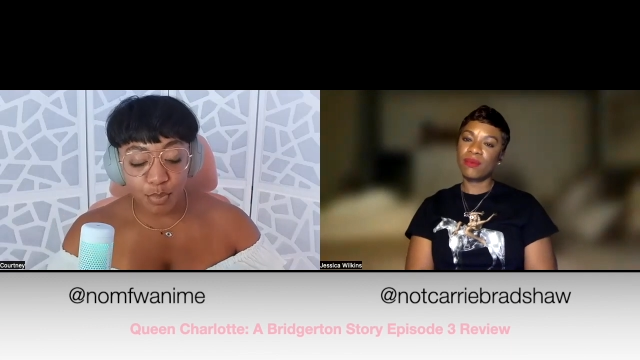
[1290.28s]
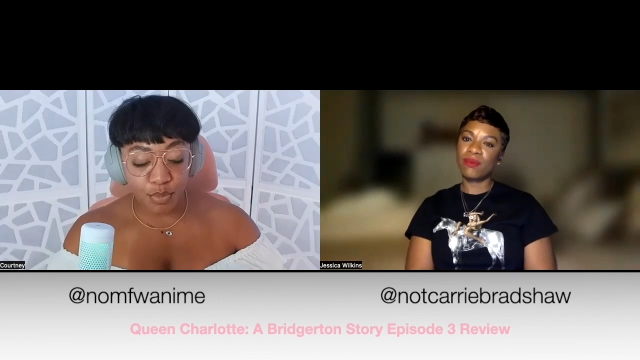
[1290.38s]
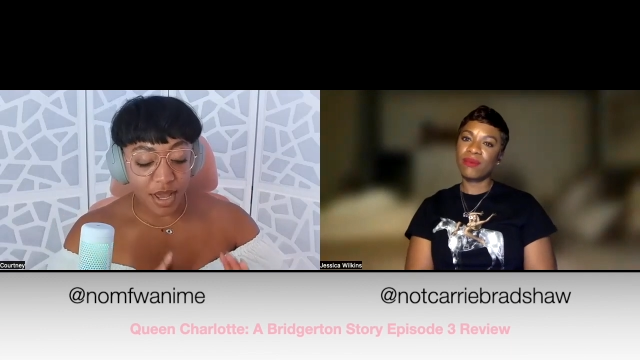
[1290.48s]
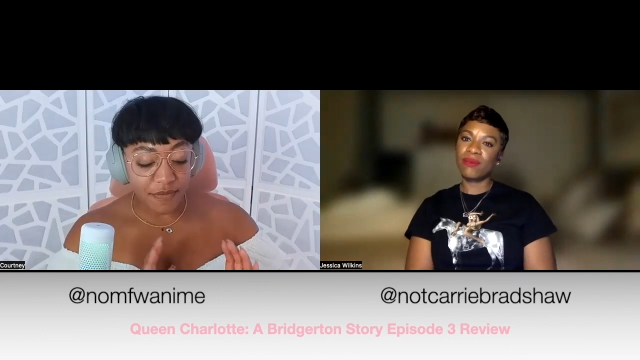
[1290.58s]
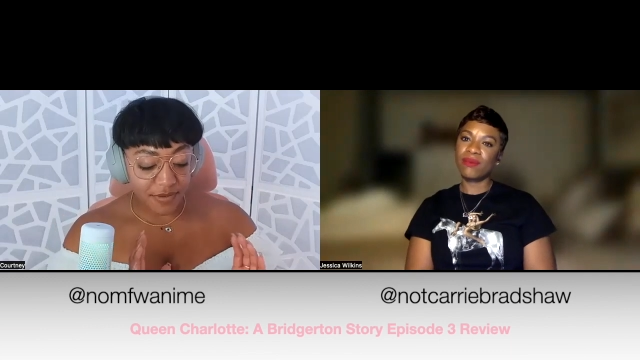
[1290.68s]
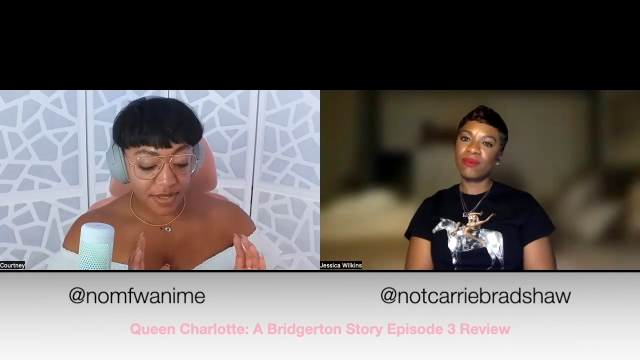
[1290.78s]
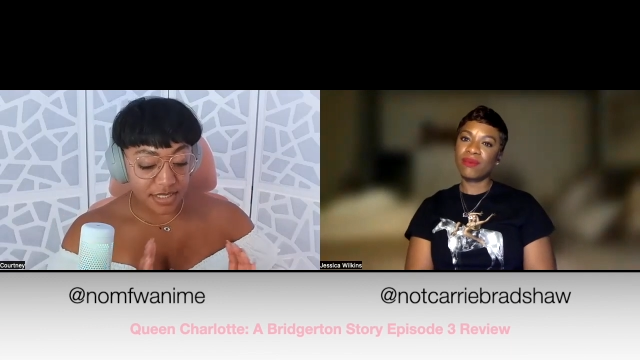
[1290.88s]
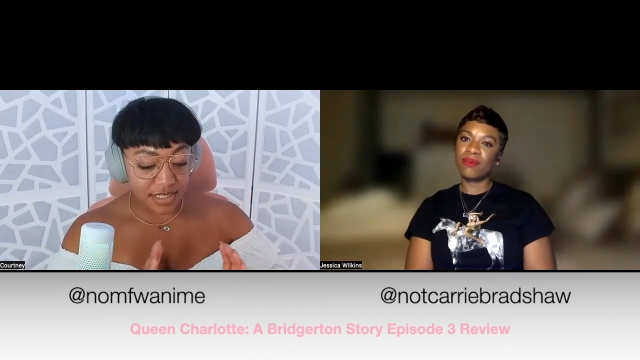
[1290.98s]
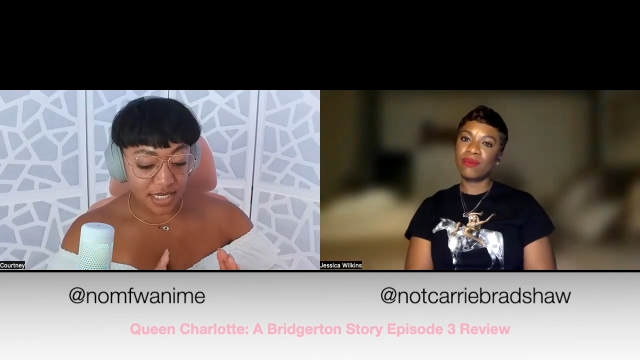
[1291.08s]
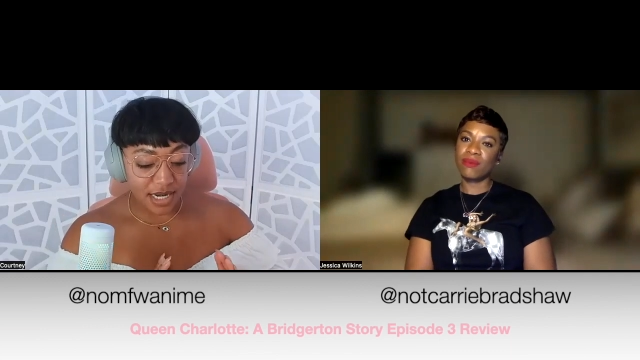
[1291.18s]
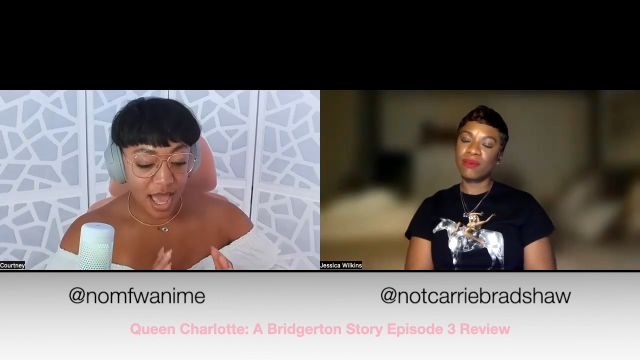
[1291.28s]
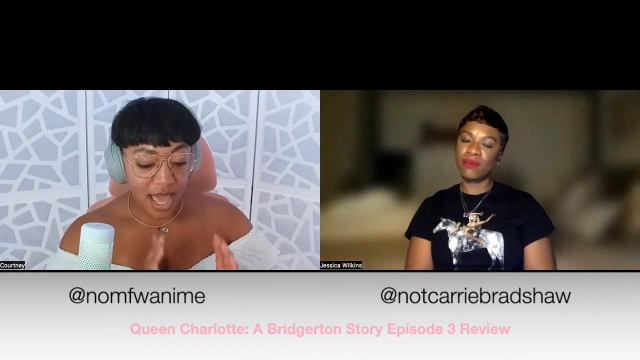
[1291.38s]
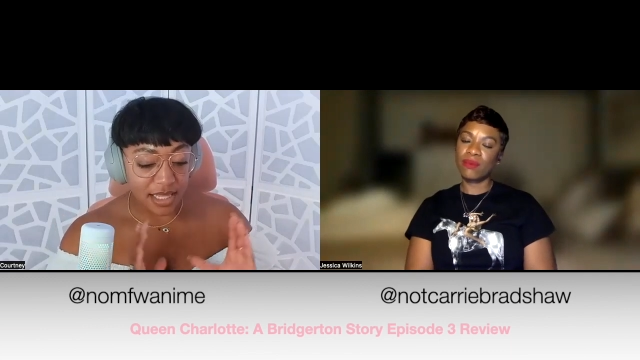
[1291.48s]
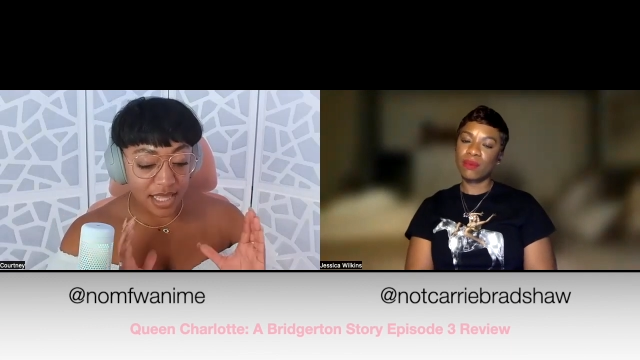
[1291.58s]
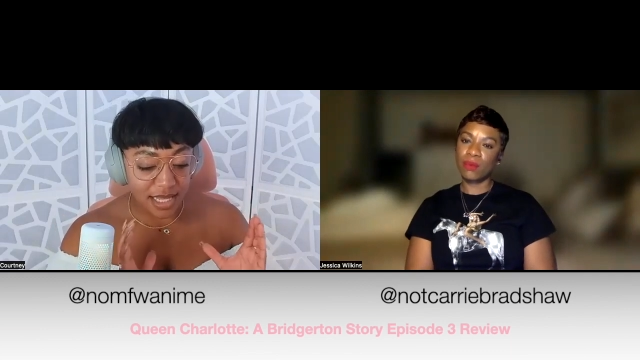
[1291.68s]
Speaker 1: prefaced and
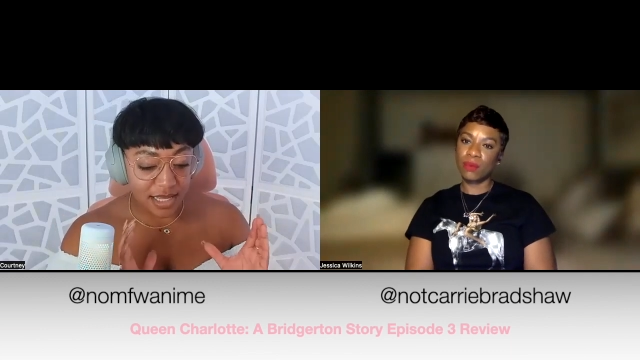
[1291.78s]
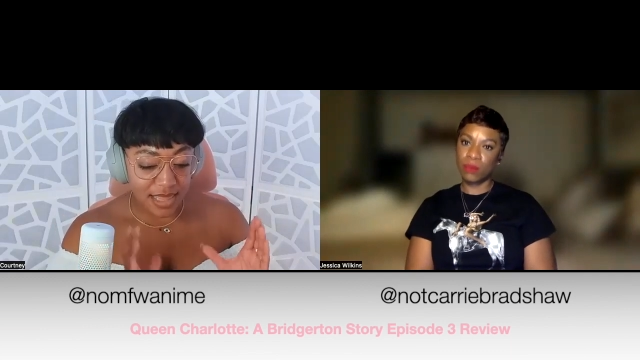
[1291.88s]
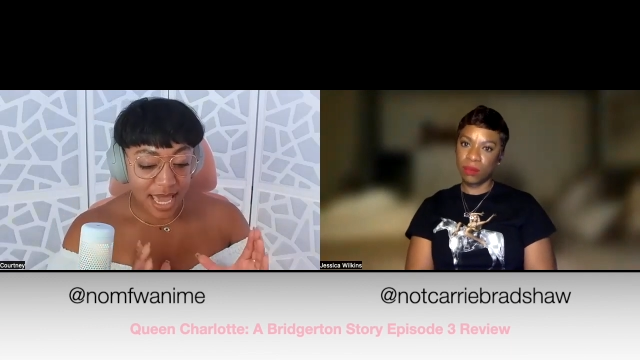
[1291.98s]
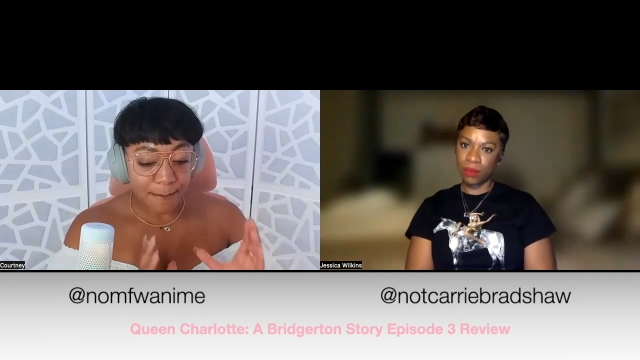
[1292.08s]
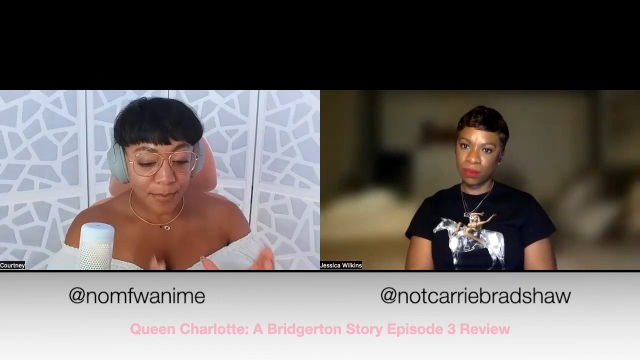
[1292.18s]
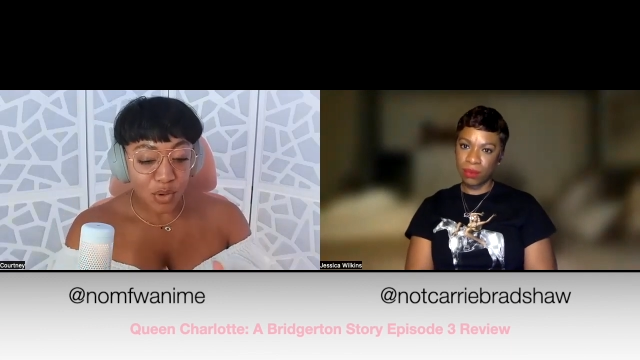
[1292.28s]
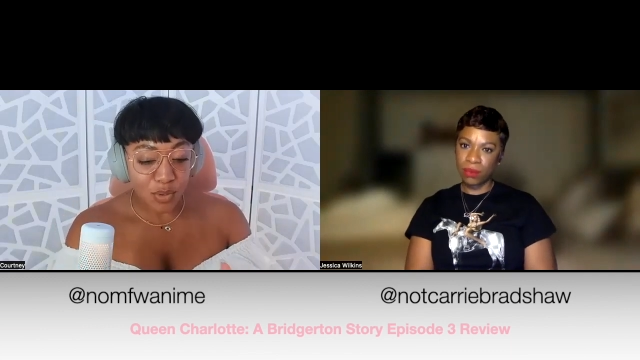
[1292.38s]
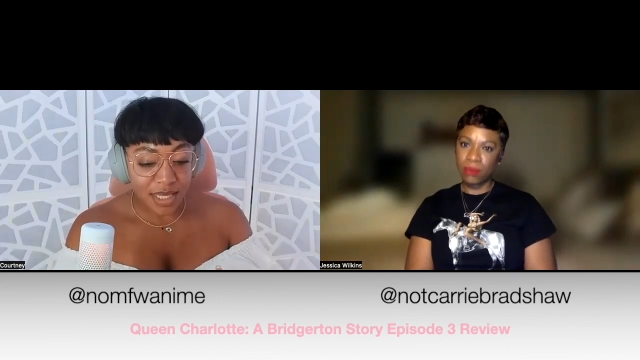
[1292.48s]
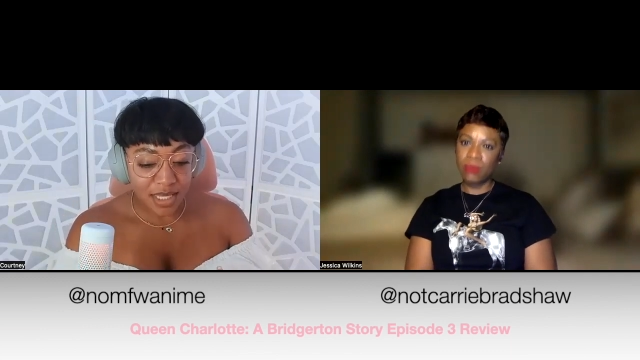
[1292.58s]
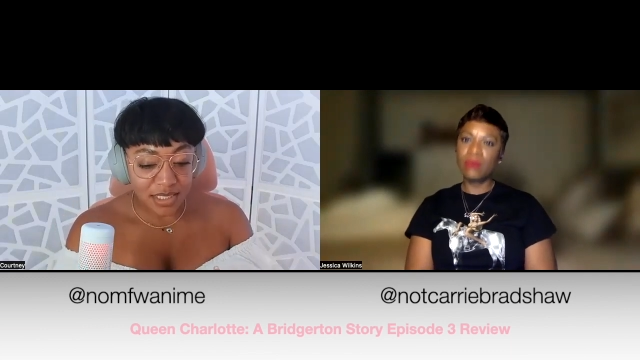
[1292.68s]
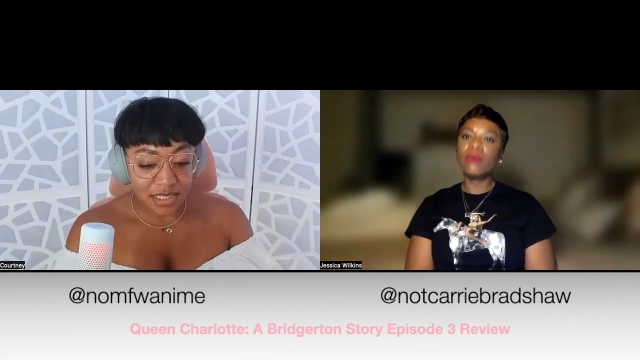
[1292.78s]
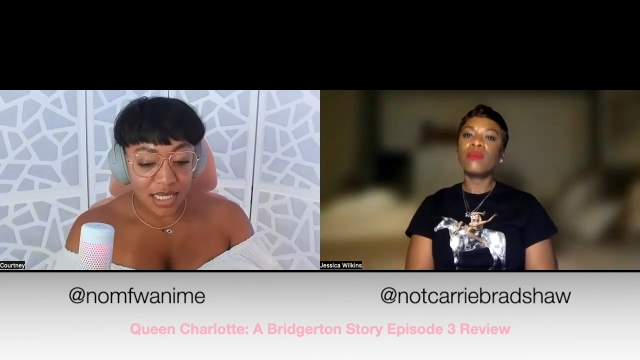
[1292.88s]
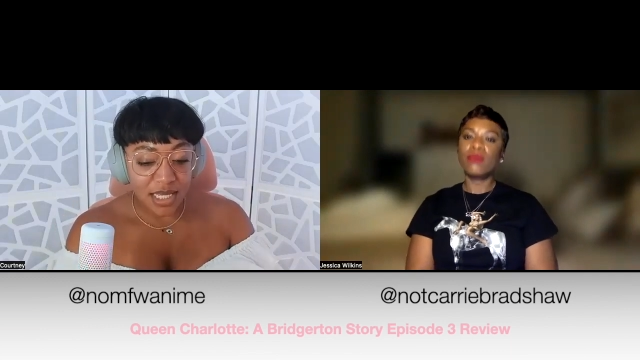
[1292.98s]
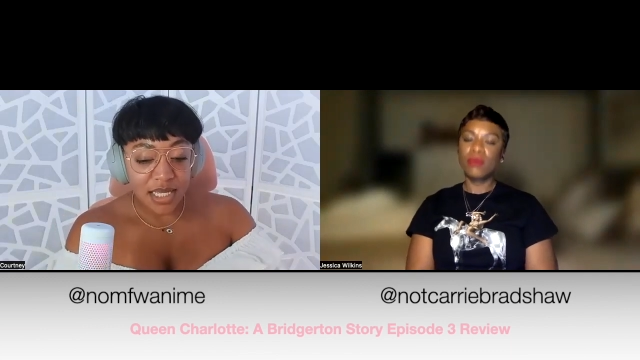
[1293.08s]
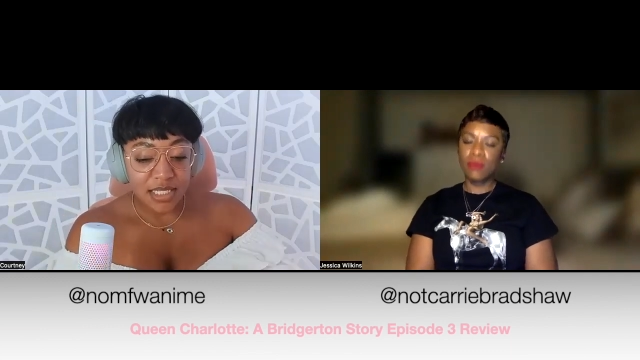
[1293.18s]
highlighted that moment
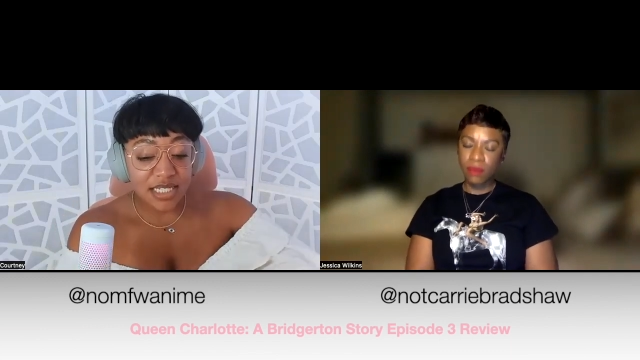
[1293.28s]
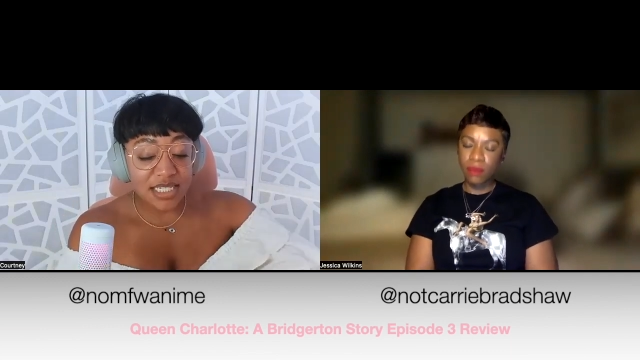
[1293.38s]
to